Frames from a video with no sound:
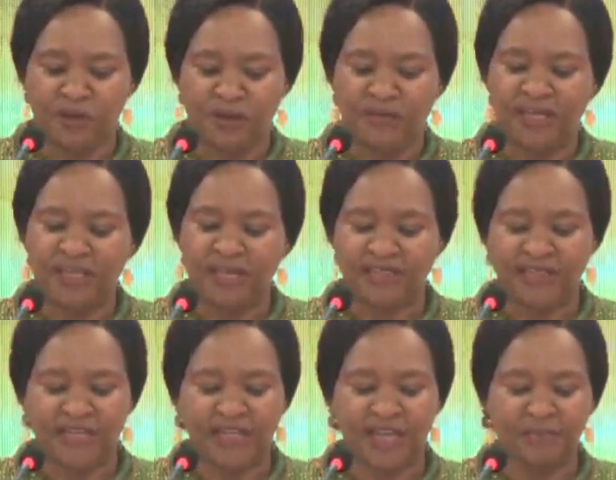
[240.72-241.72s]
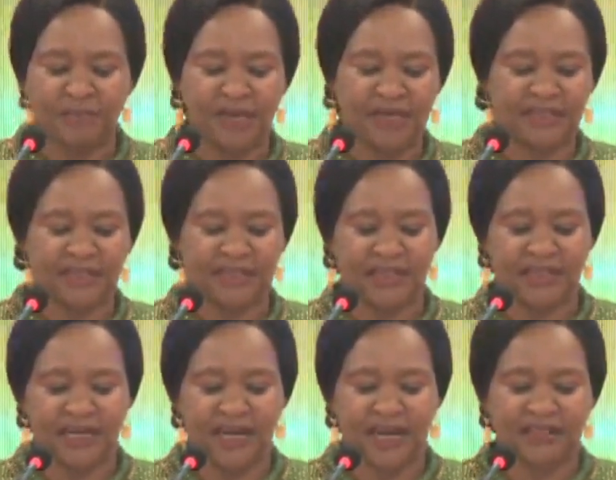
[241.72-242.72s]
that has taken place in
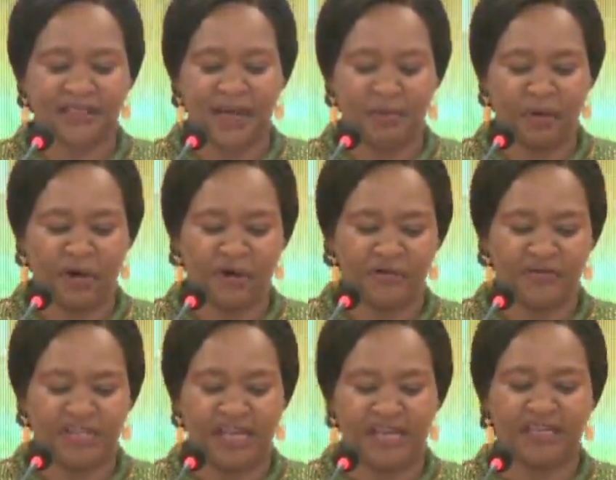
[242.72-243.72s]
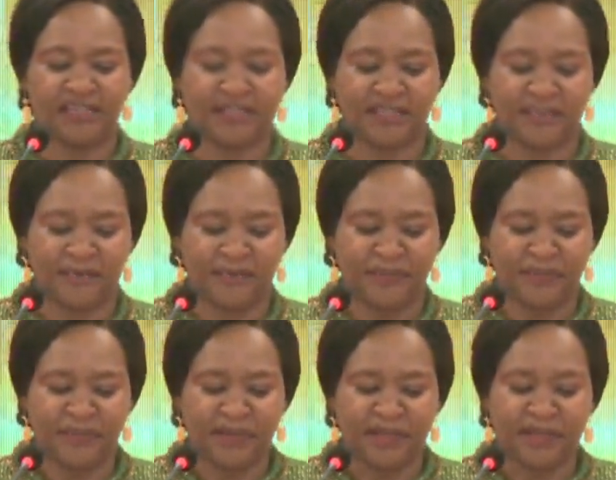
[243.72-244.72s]
the last couple of days
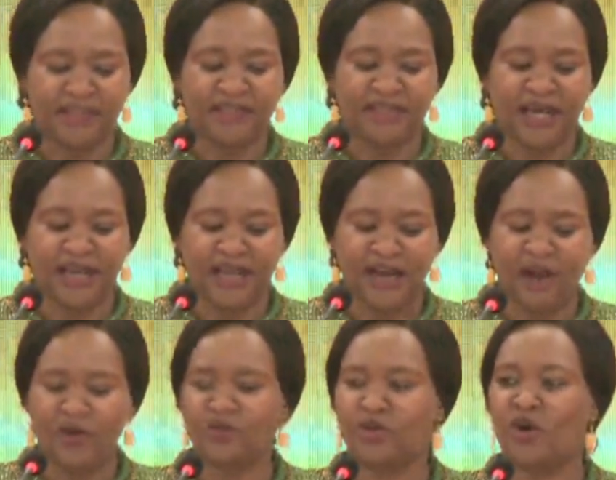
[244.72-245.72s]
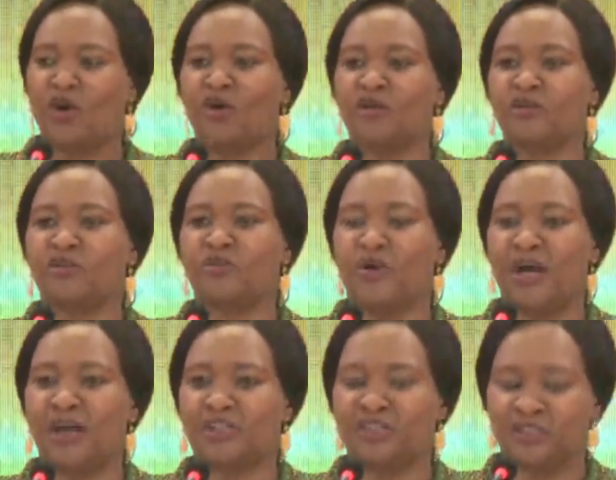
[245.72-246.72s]
is a loud call to
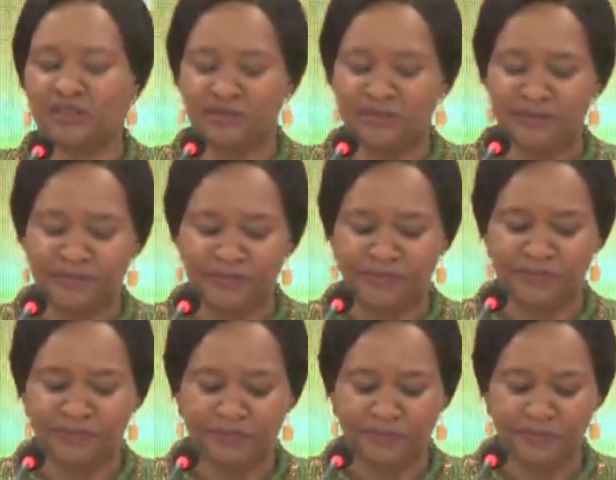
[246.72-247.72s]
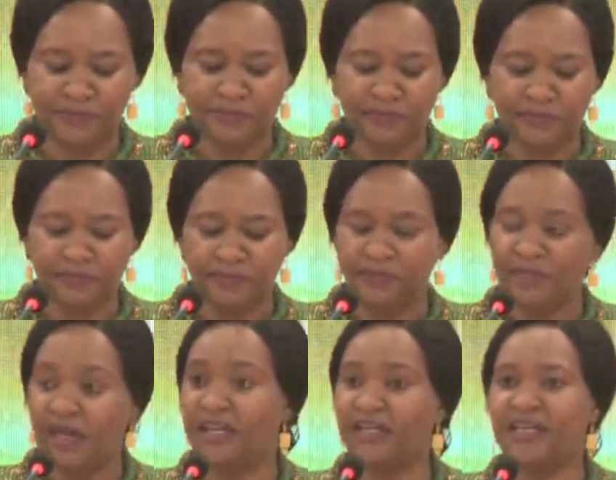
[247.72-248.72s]
action.
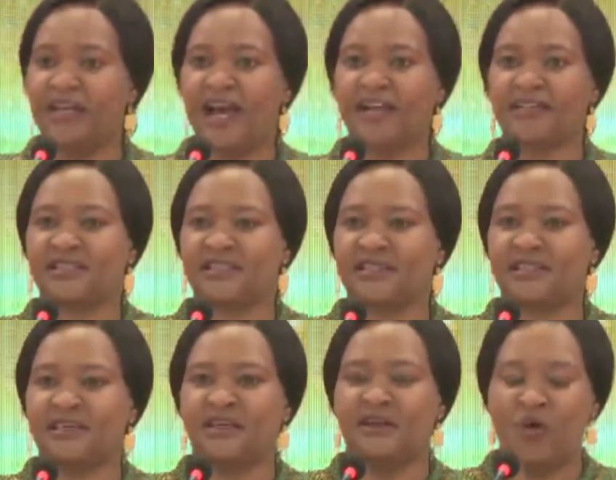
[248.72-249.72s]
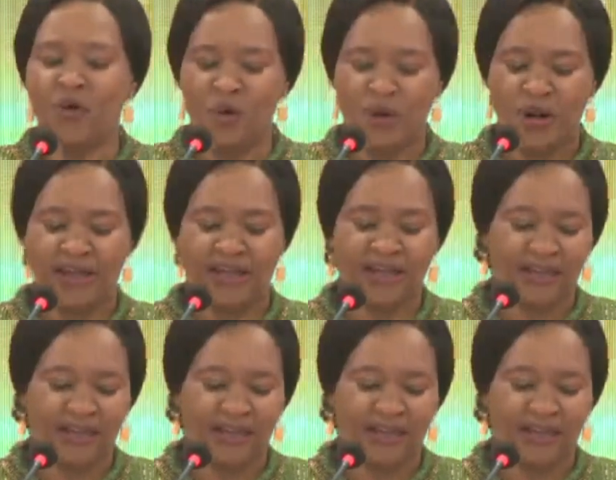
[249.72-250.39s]
And he asks, why?